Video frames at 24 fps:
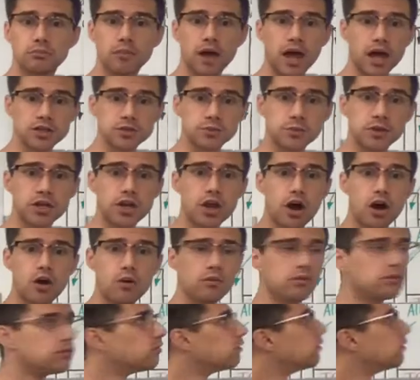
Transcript: As we know,